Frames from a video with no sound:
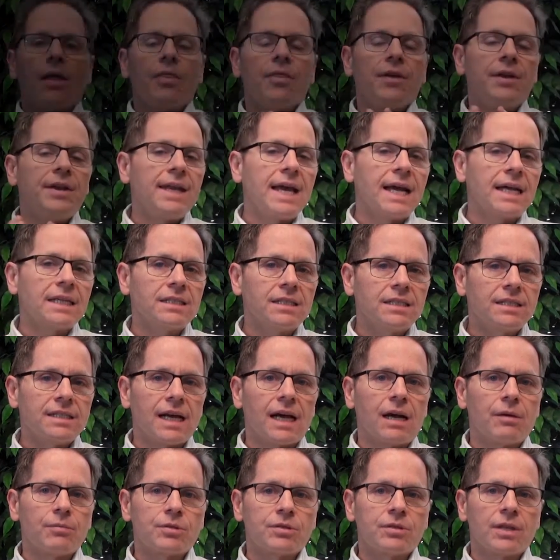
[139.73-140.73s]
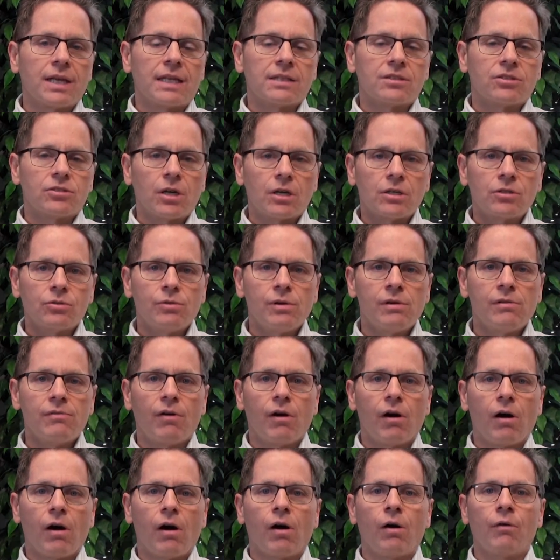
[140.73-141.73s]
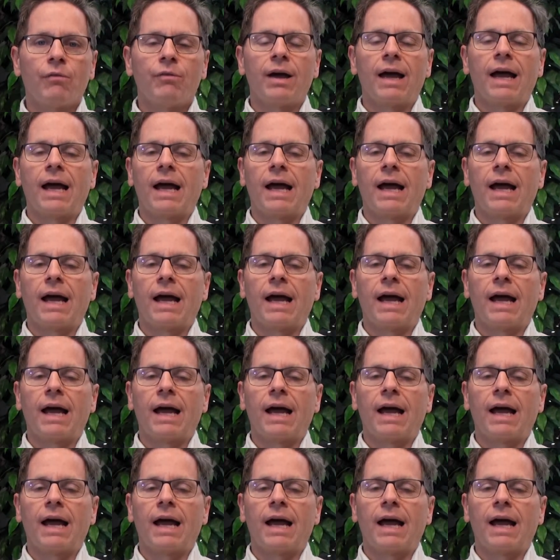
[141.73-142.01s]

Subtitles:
The next steps then start to involve